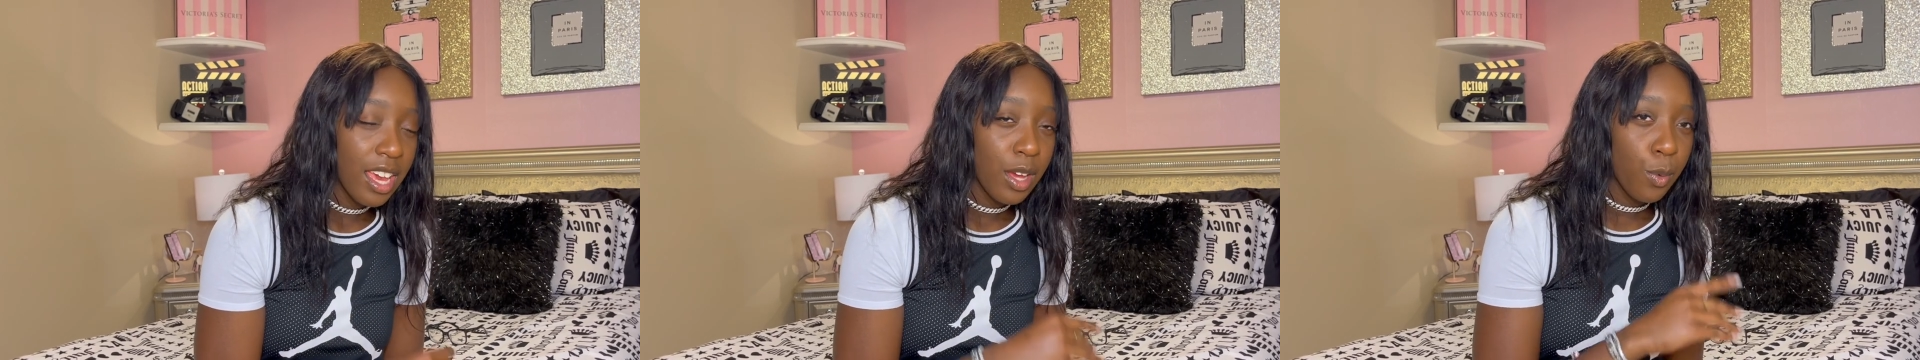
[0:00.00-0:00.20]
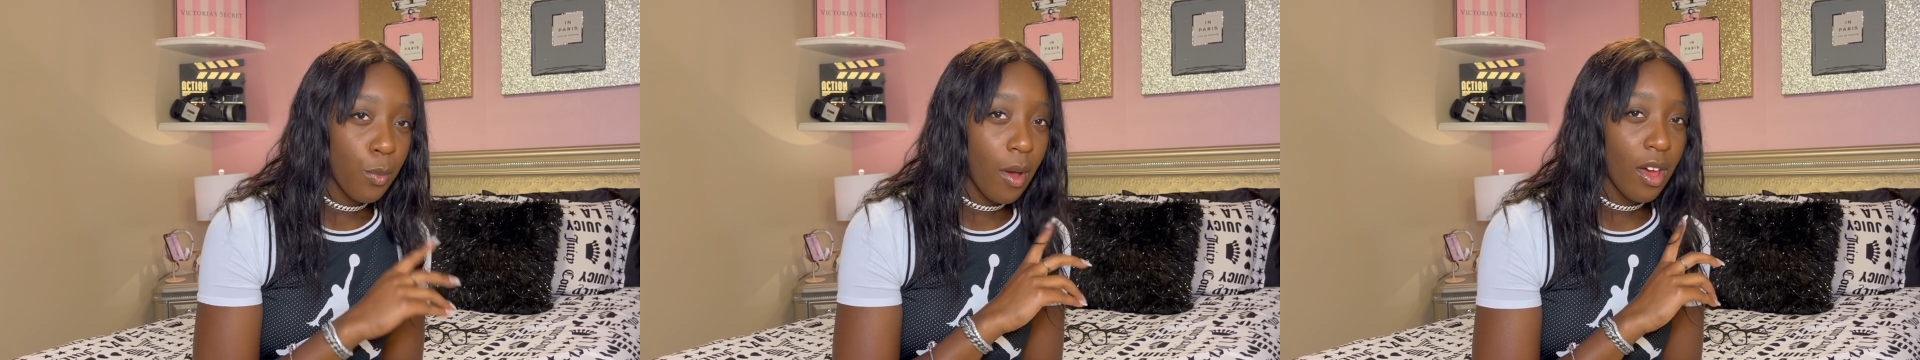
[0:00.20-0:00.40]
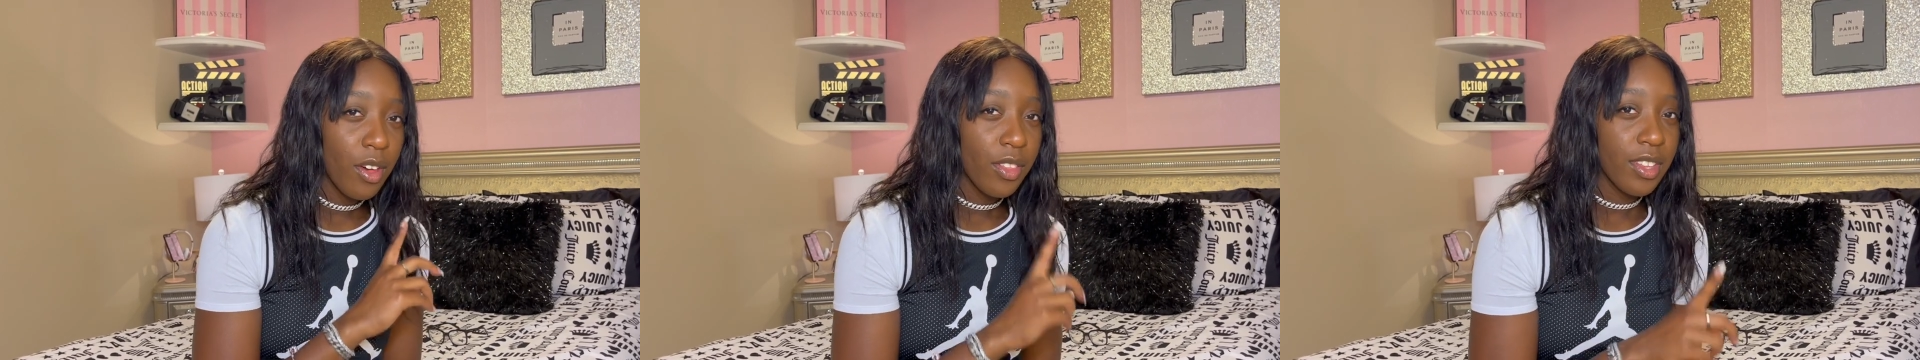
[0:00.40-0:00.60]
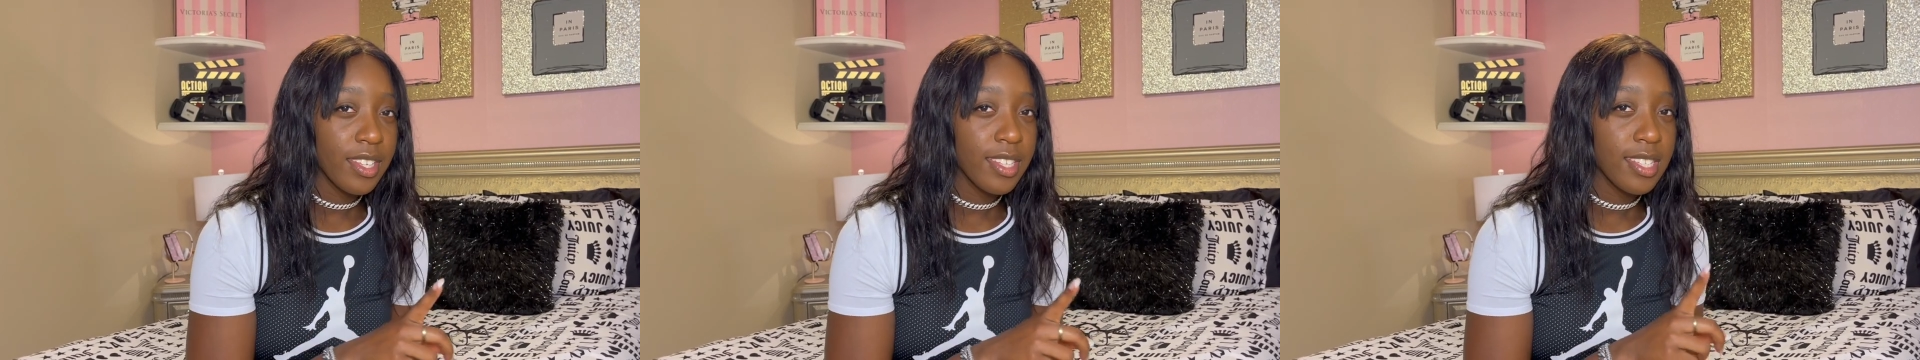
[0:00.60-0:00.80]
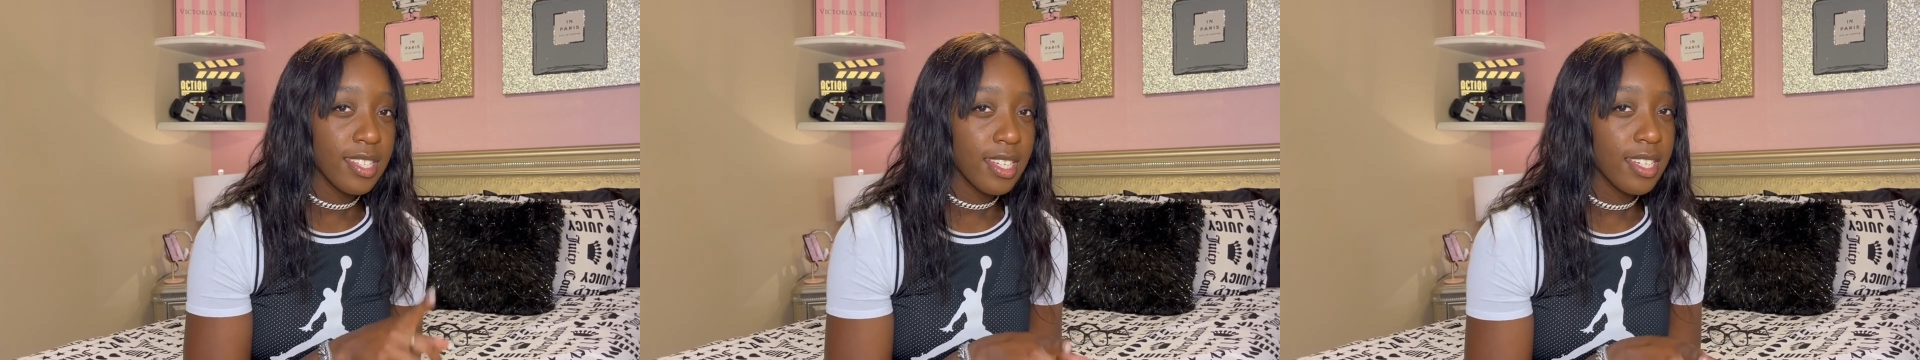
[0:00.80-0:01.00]
And while
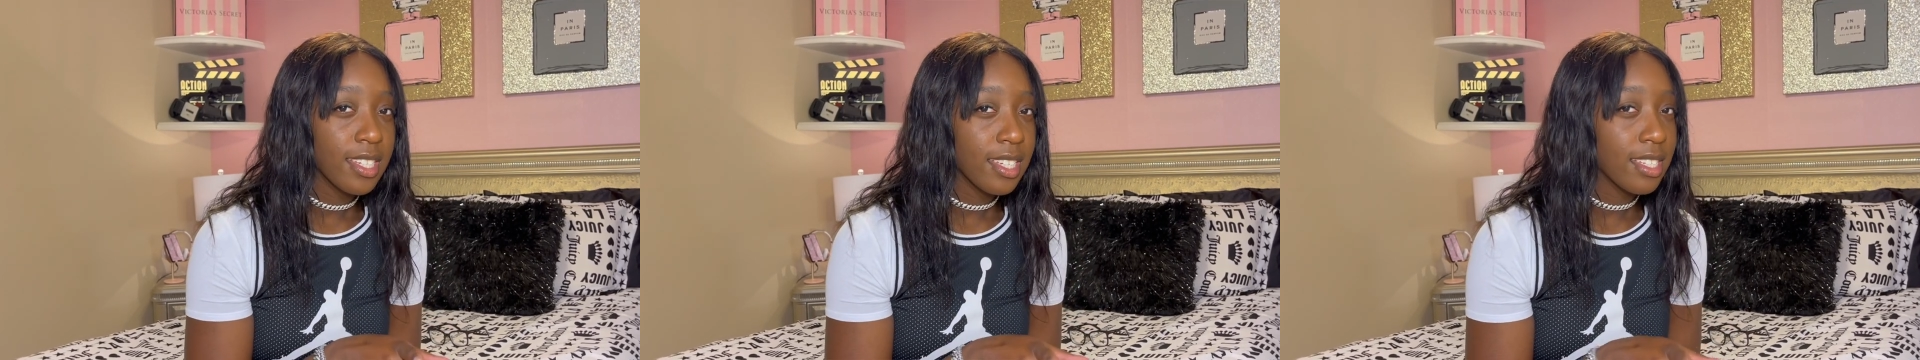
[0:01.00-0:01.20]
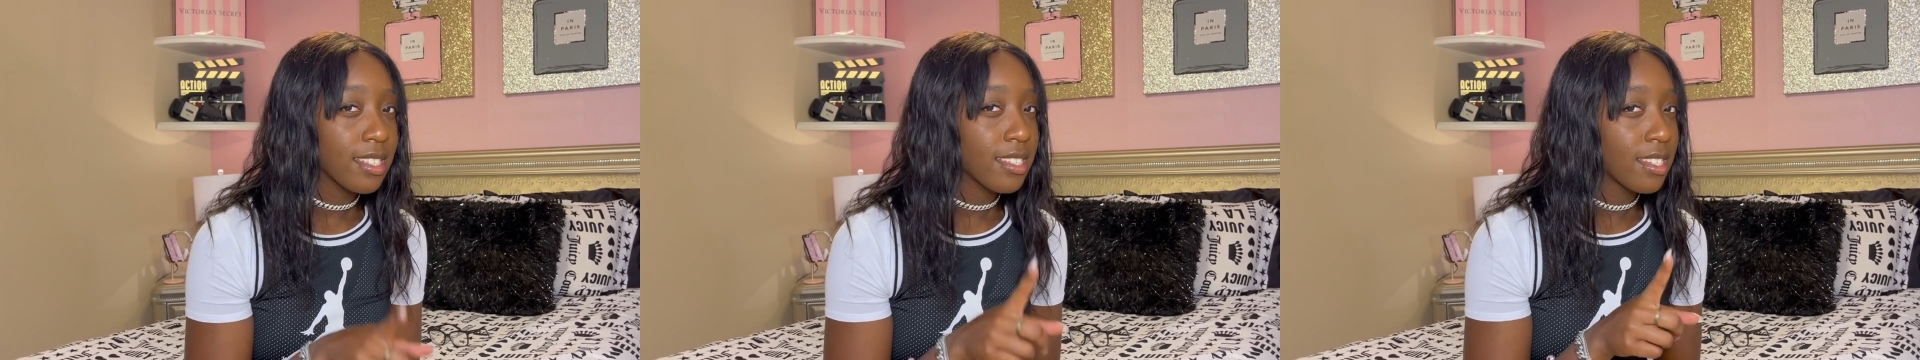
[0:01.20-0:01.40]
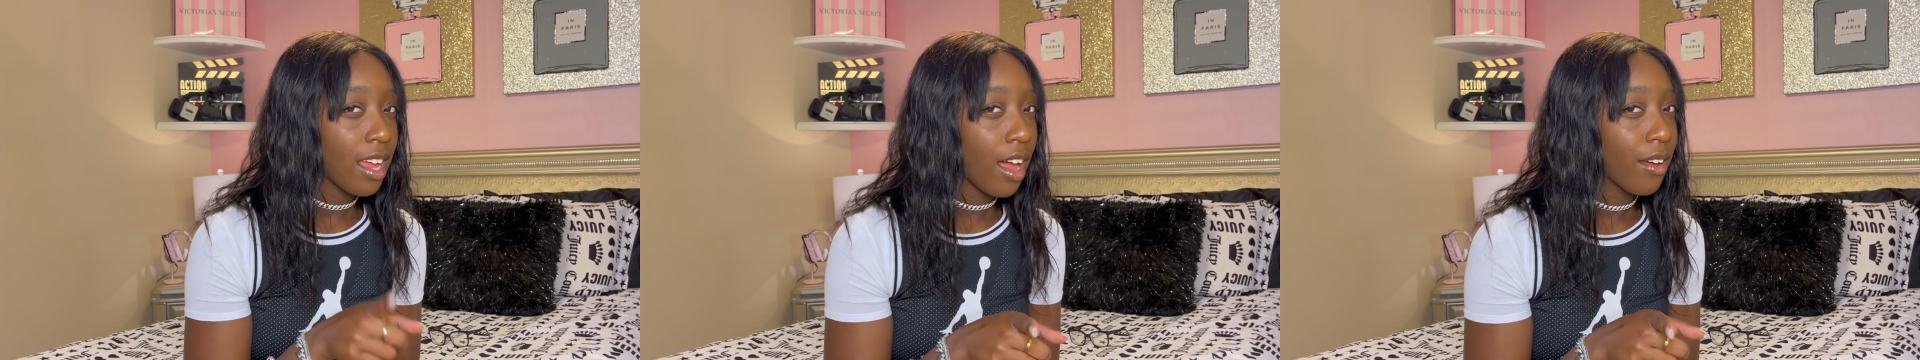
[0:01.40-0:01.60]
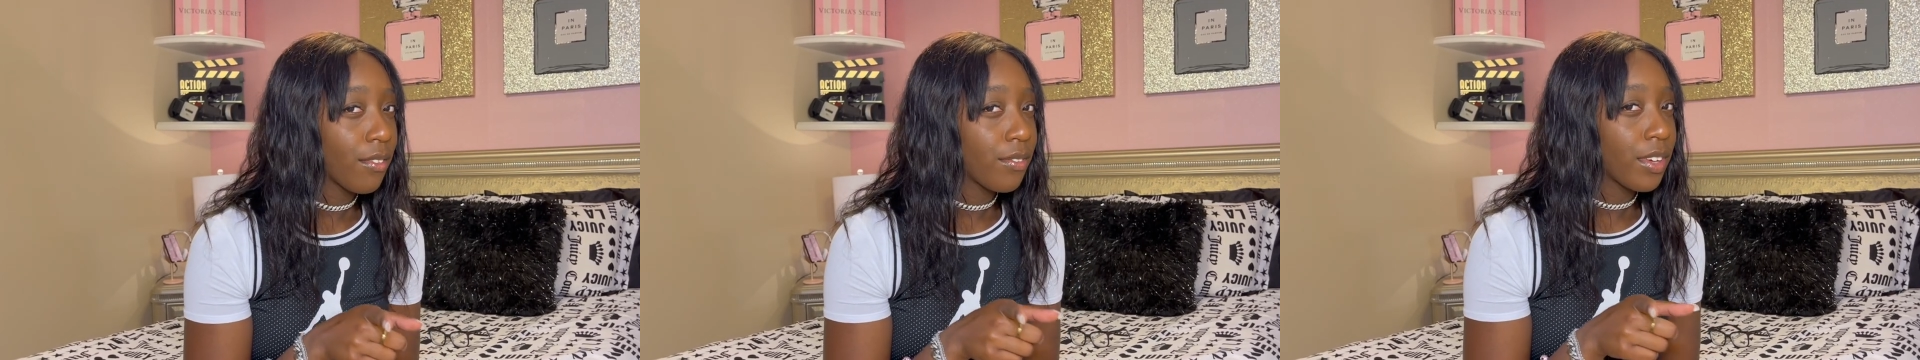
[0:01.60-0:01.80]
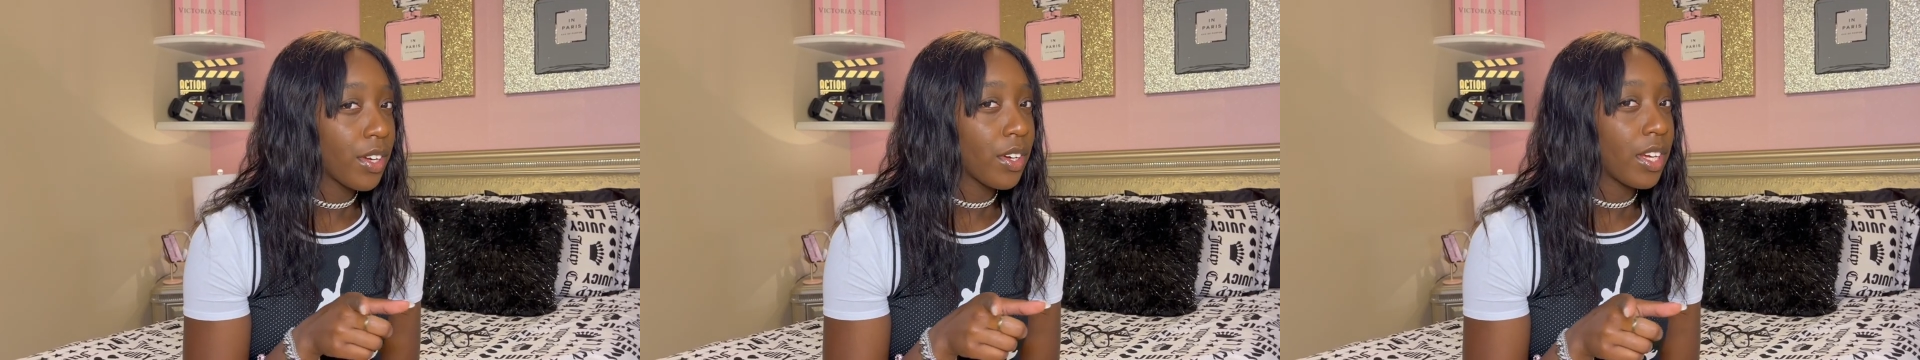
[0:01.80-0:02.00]
this scent is not
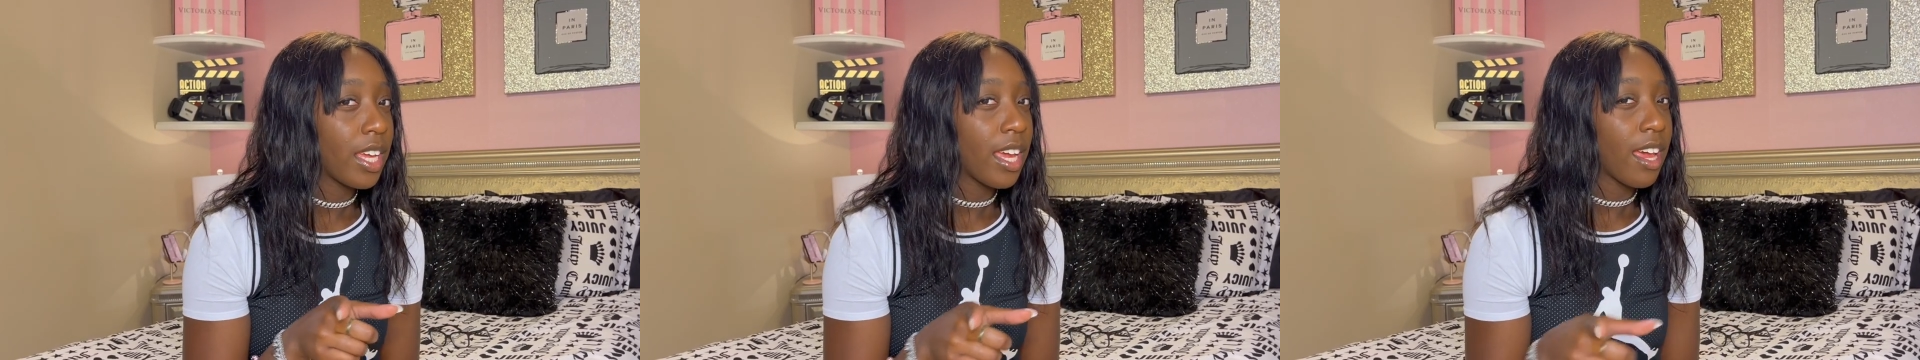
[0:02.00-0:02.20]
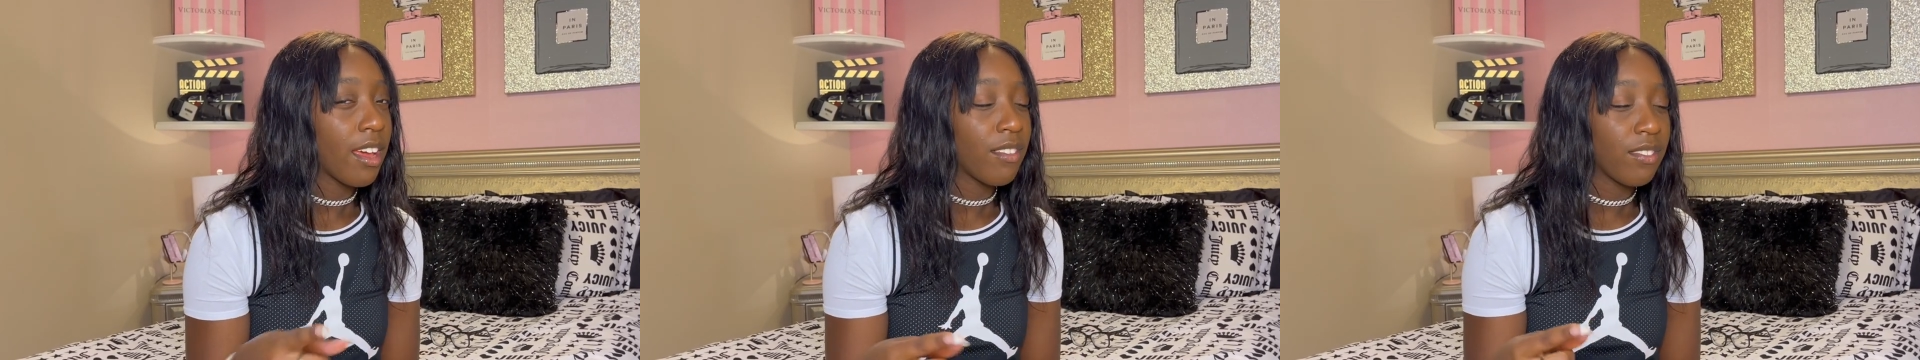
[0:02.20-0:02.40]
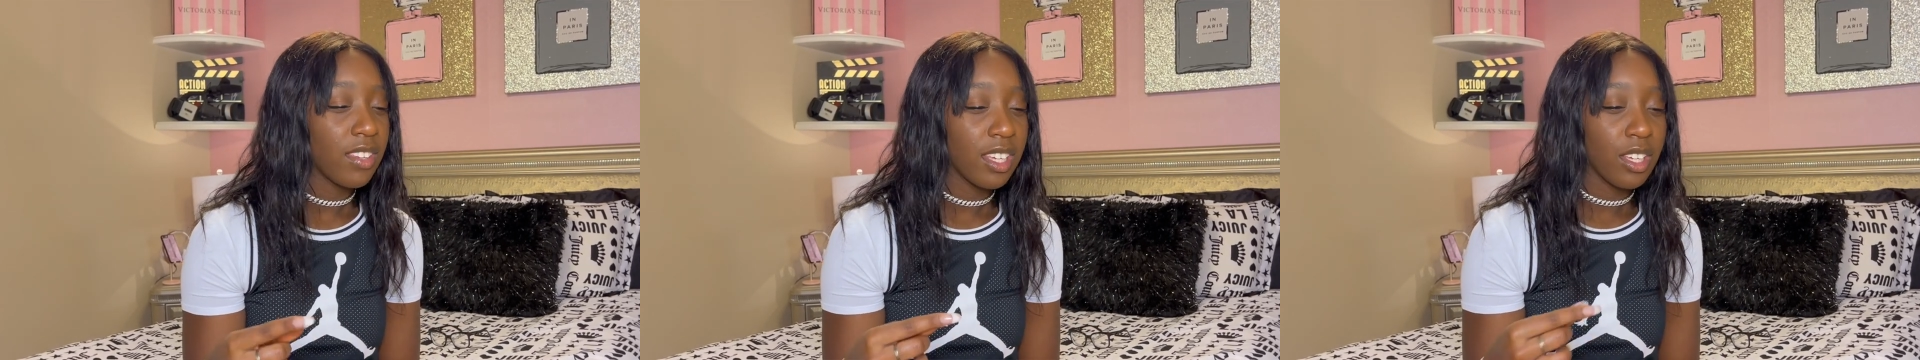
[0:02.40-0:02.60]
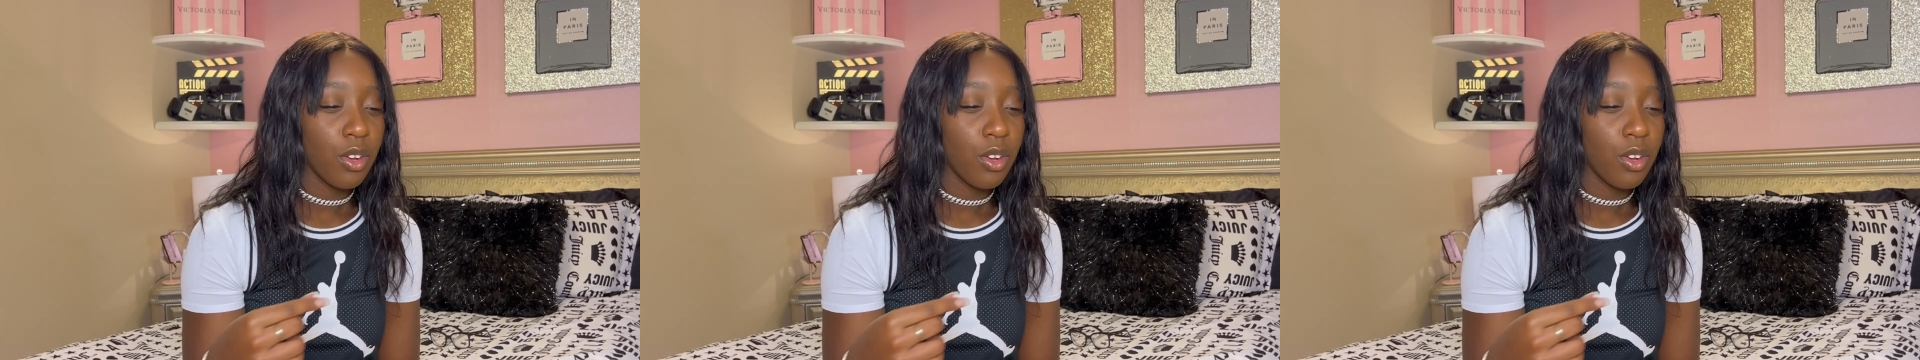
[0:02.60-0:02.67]
very heavy